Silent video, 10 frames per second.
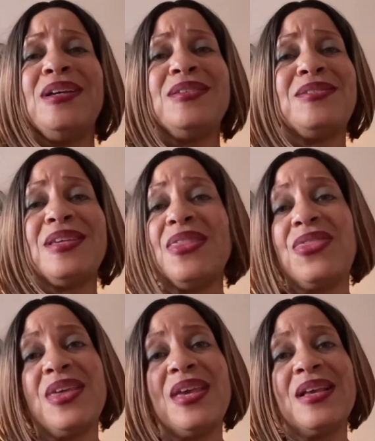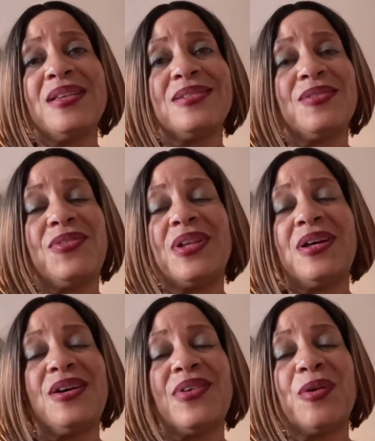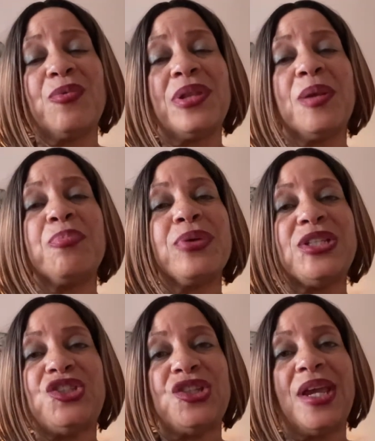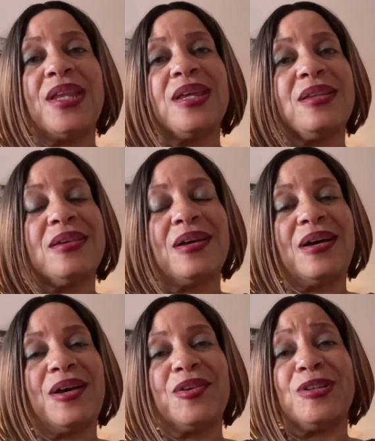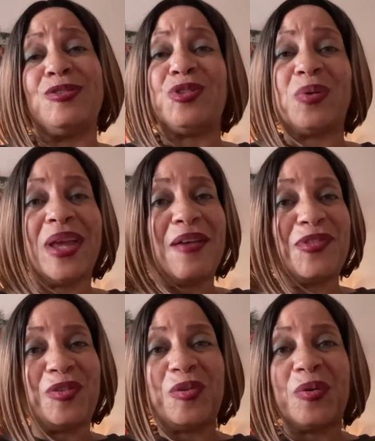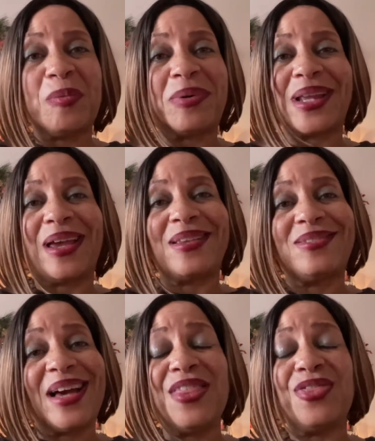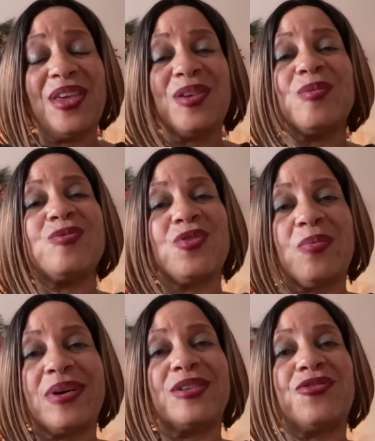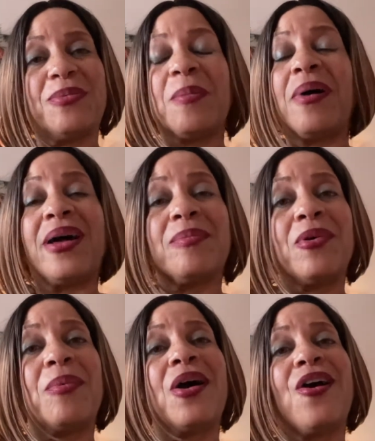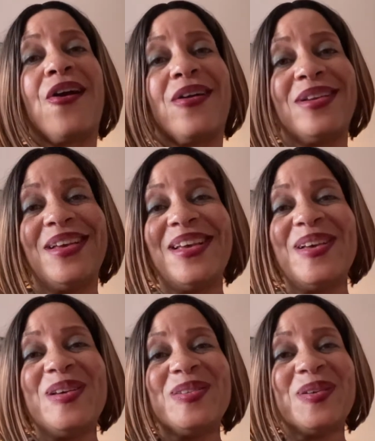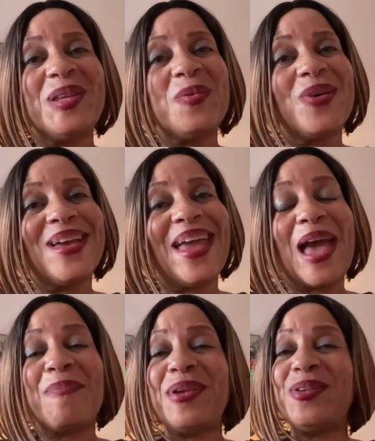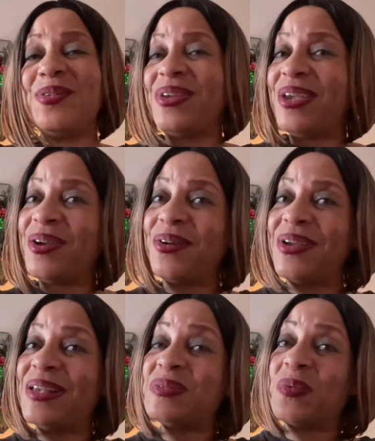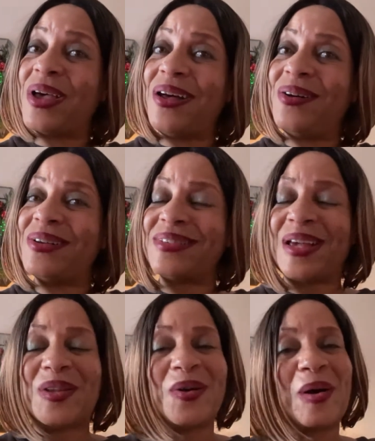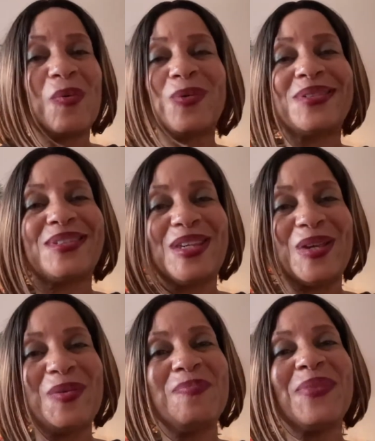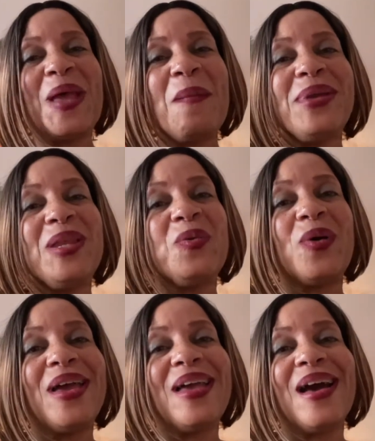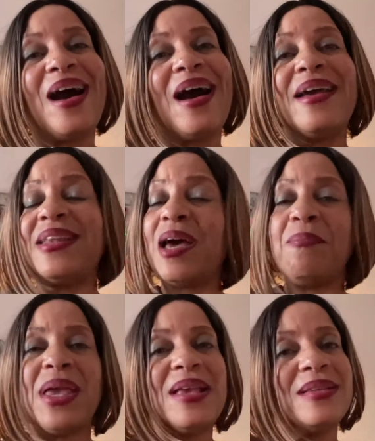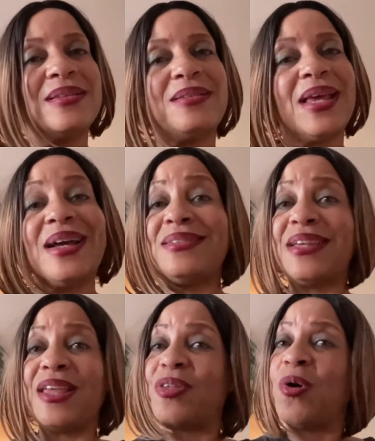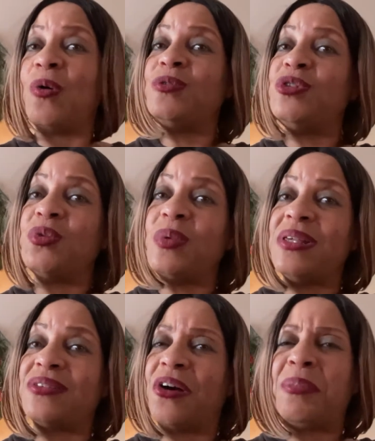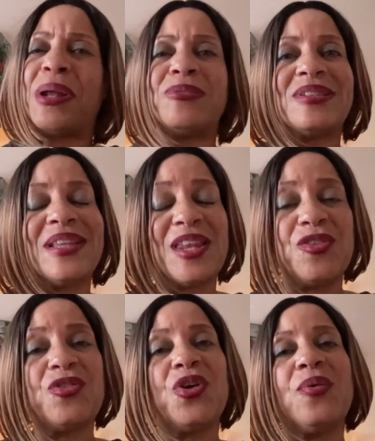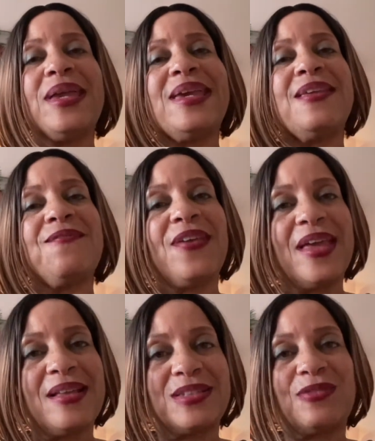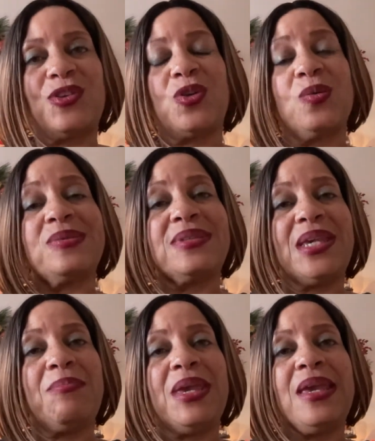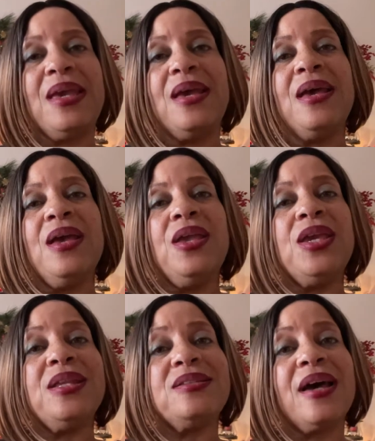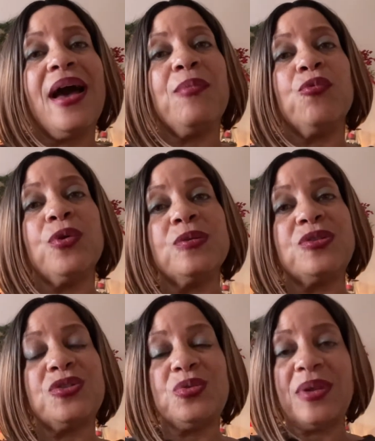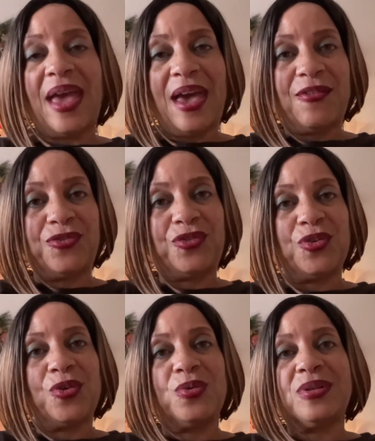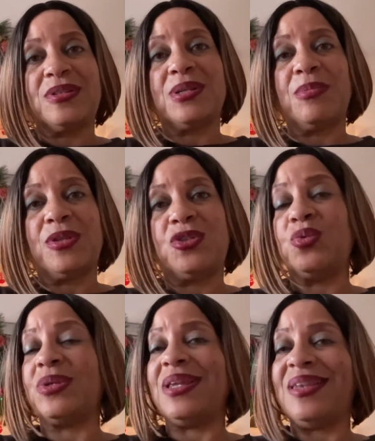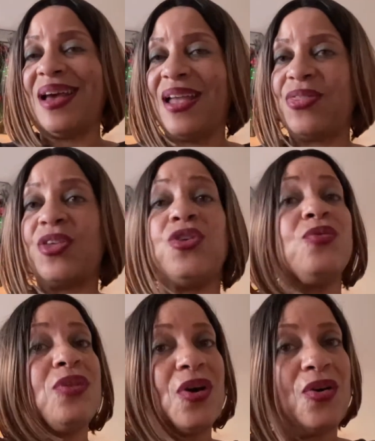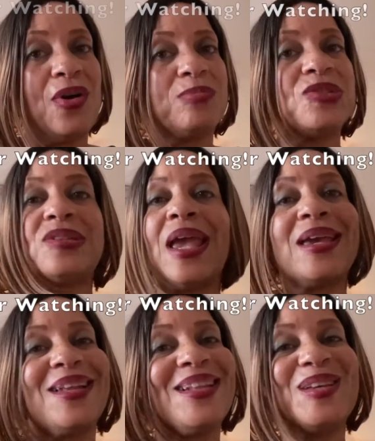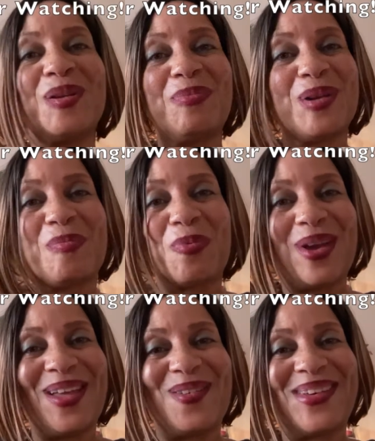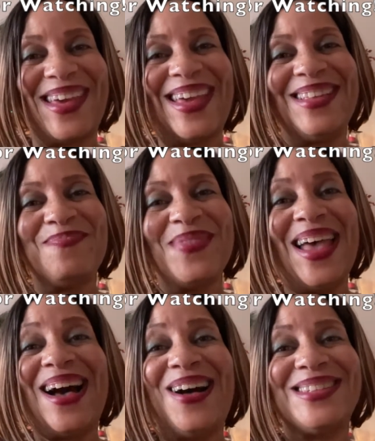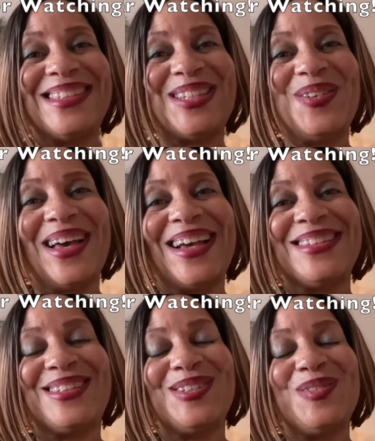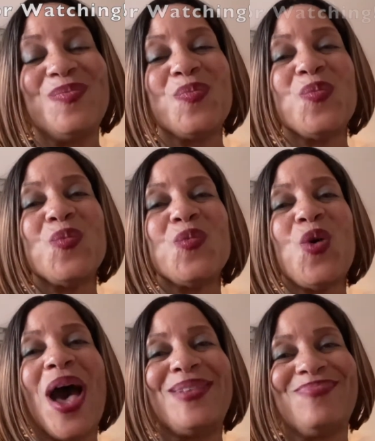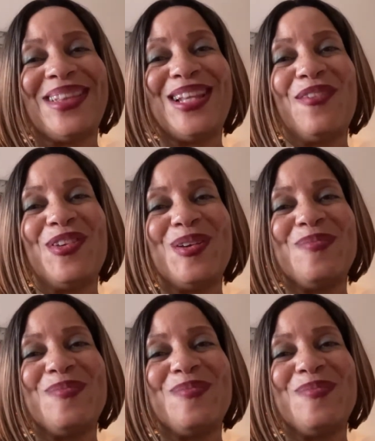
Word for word: send things of love, I really appreciate it because uh, you don't have to do it. But I, I thank you so much from the bottom of my heart. So anyway, Happy New Year as well because I know I won't see you. But anyway, and I may not take the whole two weeks off, but I'm just letting you know in advance if you don't see me anytime real soon after December the 29th. And you know, I'm just taking a little of break, okay? I'll see you guys soon. Mwah. Love you.